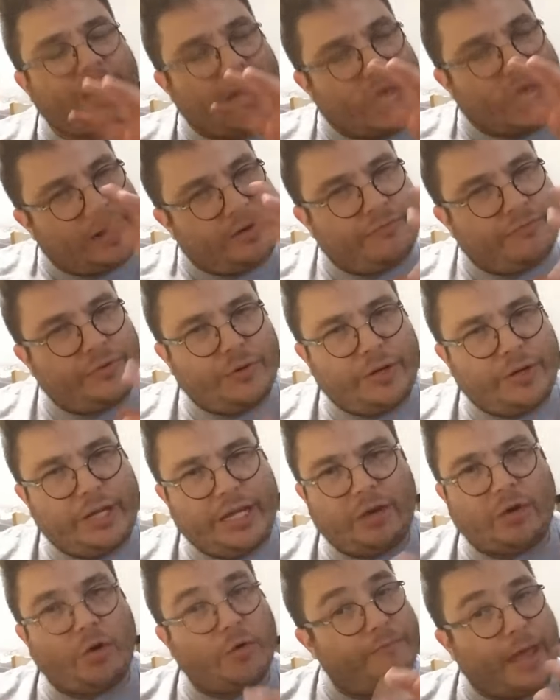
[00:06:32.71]
kind of
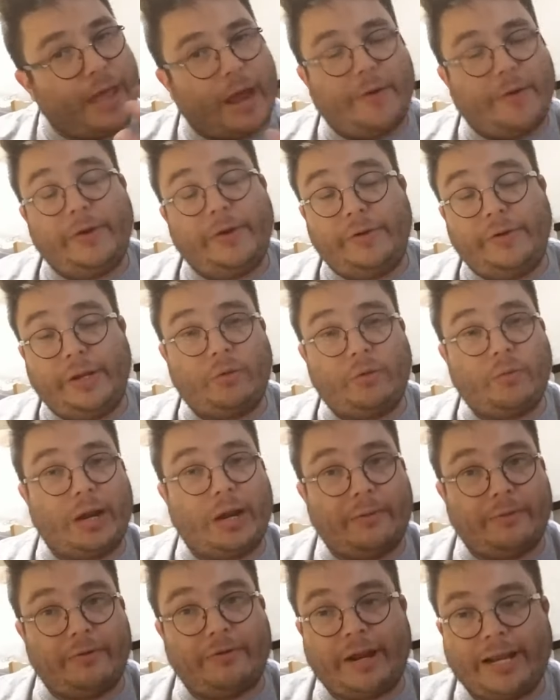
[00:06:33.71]
unique or very unique,
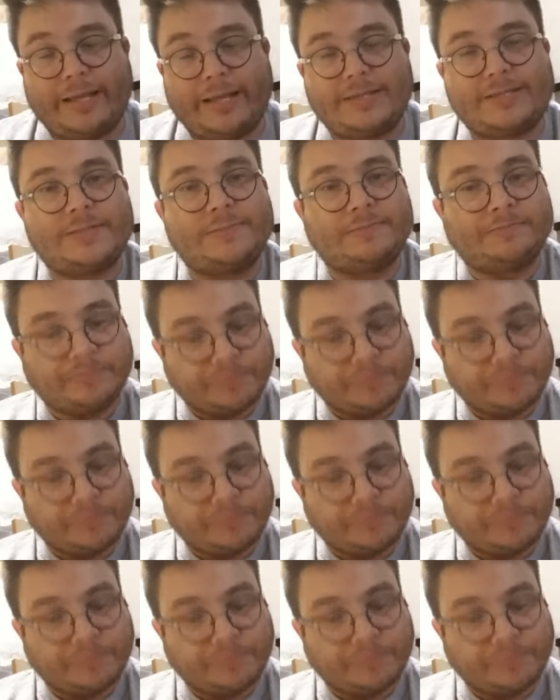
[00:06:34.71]
whatever that is.